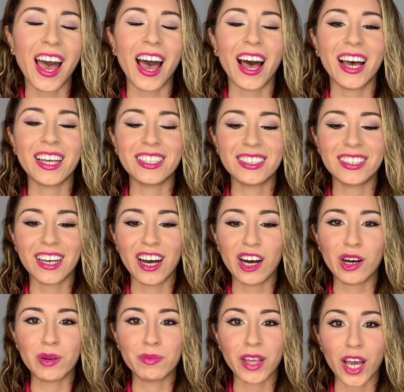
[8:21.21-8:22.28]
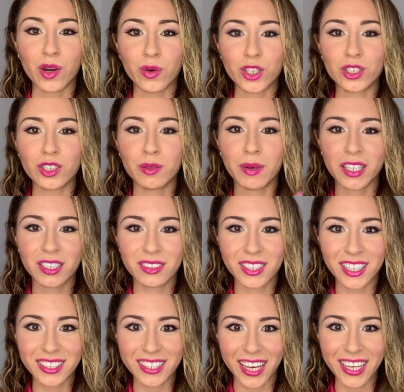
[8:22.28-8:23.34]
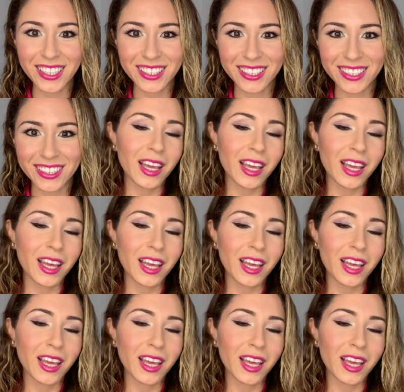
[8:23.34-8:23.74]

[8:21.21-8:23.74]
And um, I wish you the best of success,